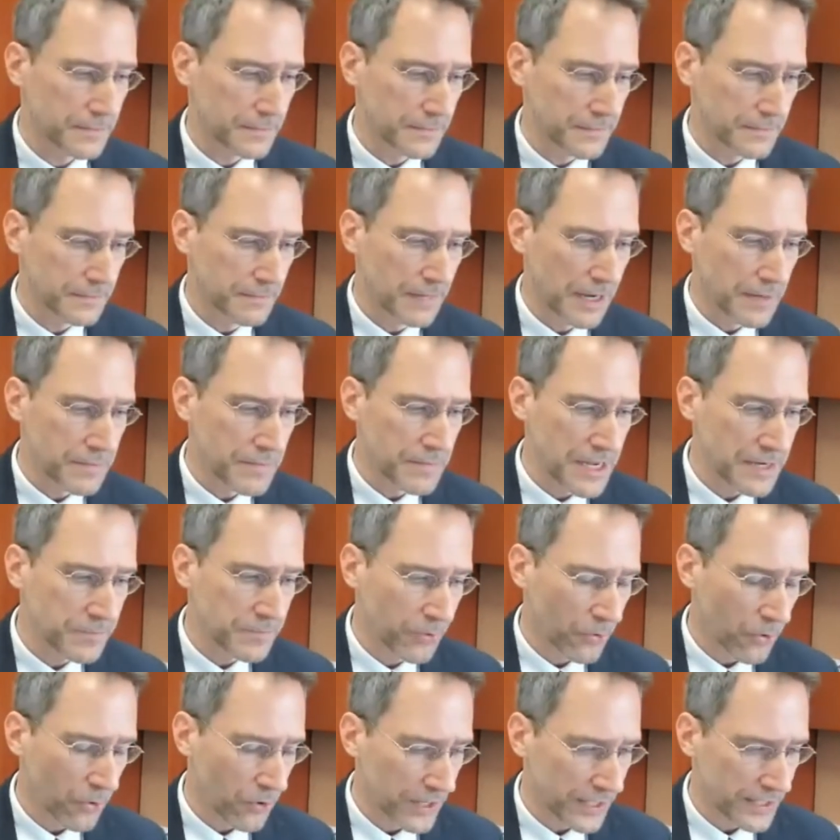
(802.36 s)
my main
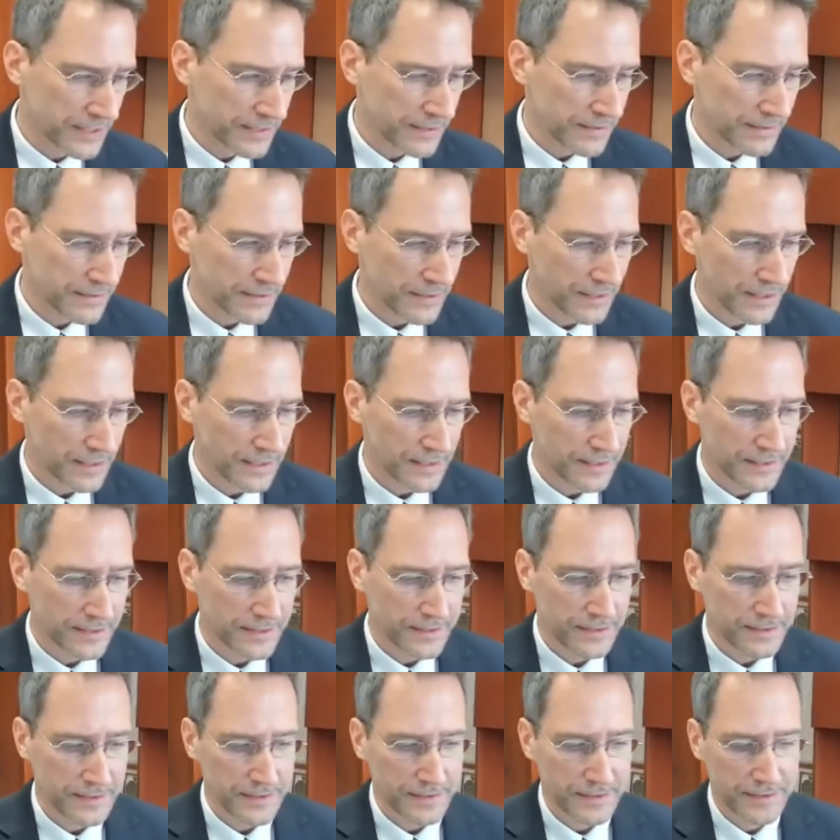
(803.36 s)
point,
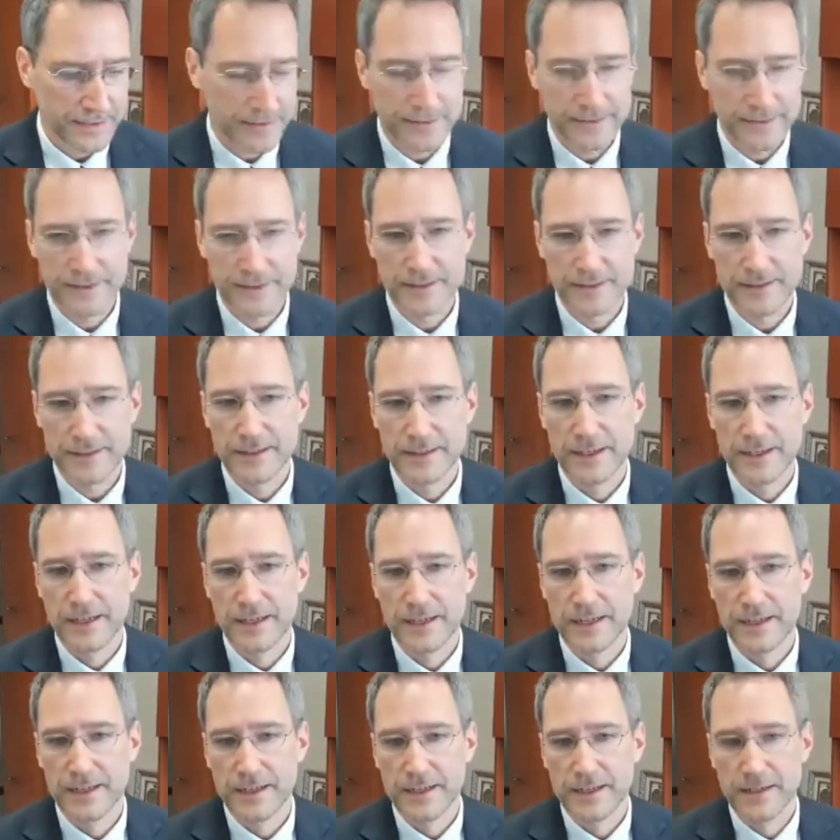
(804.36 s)

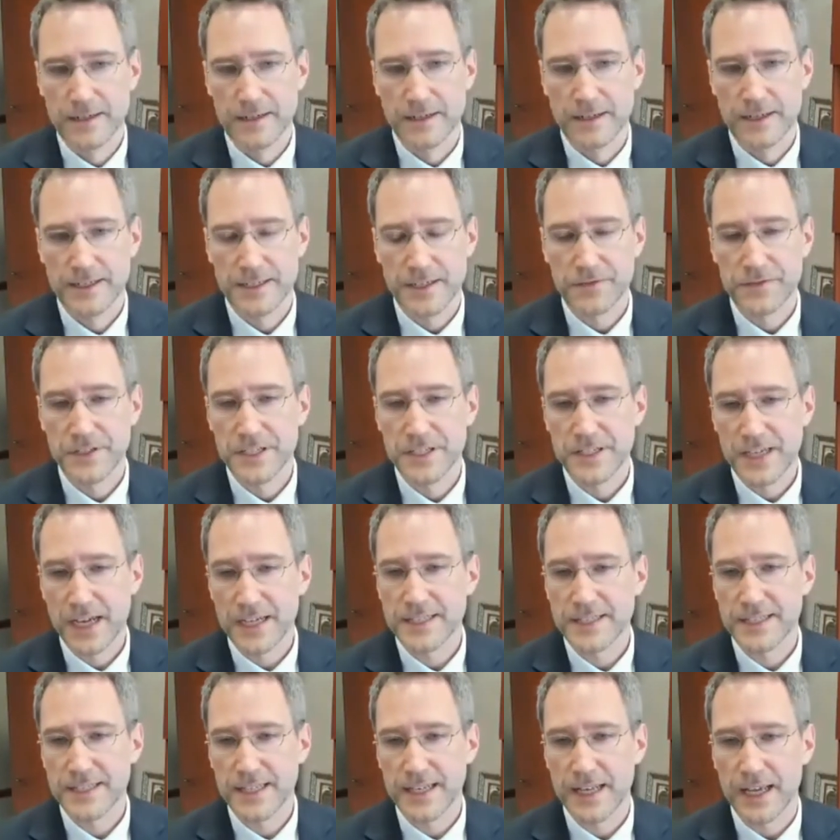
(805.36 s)
as I've
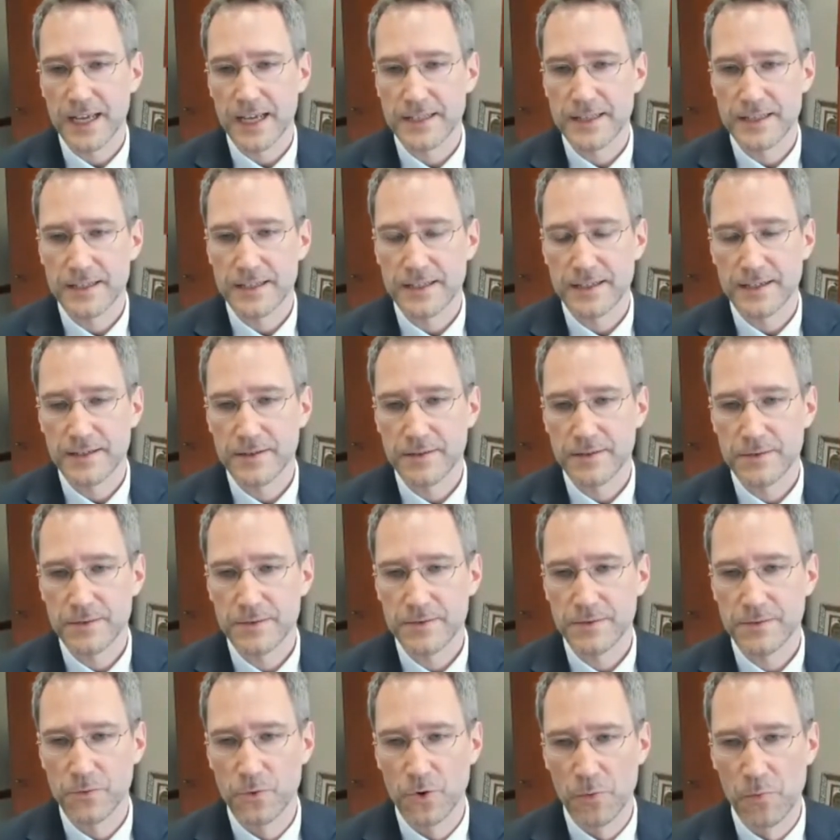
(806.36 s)
discussed today, that
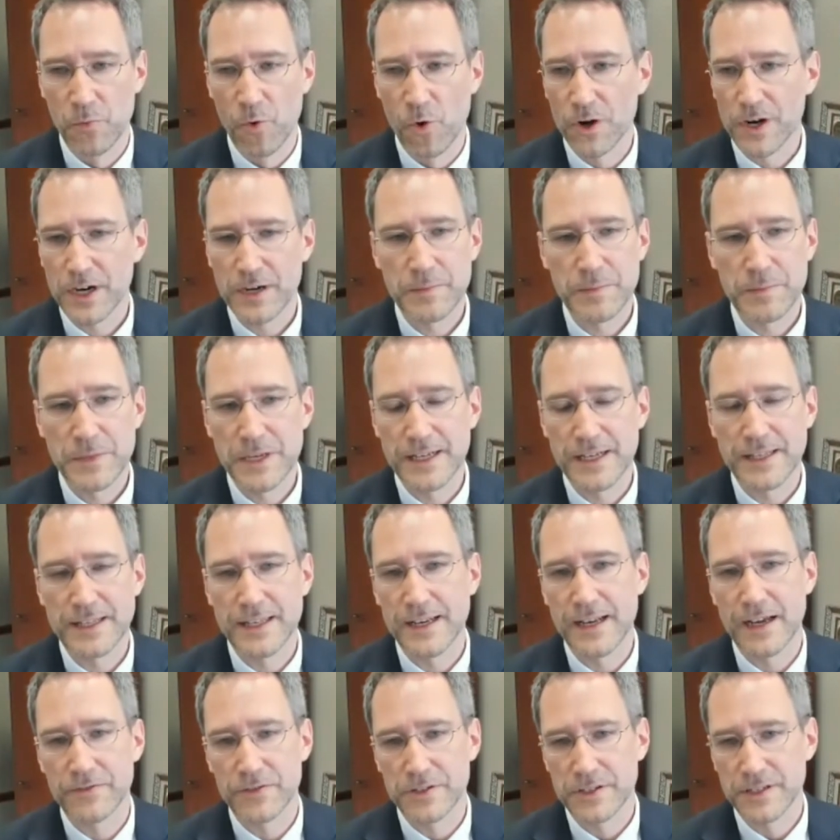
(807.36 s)
we're more committed
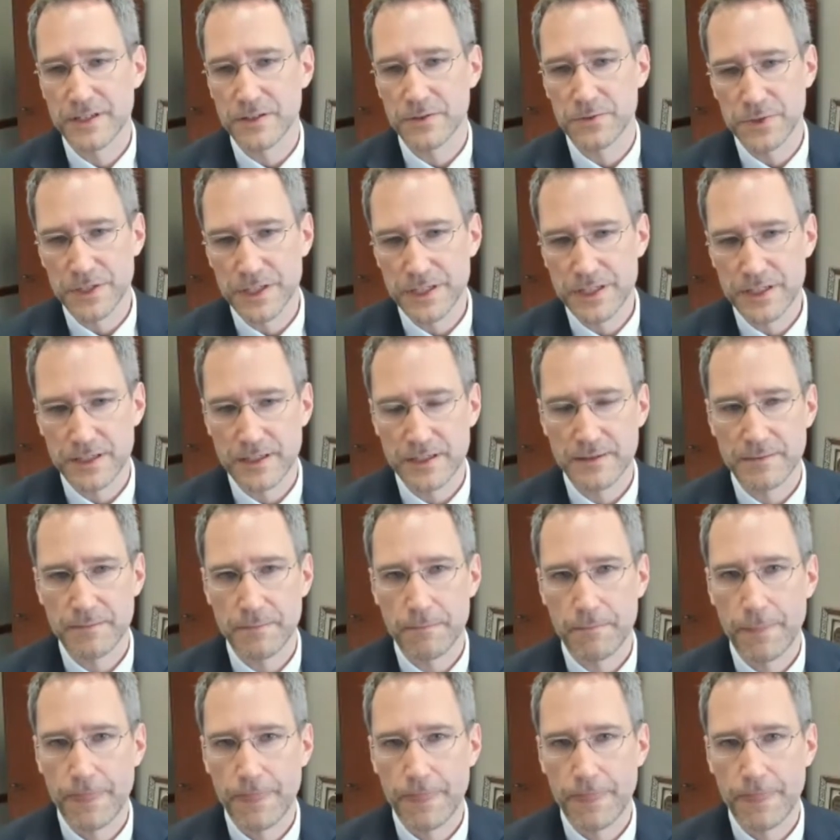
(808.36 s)
than ever to the region.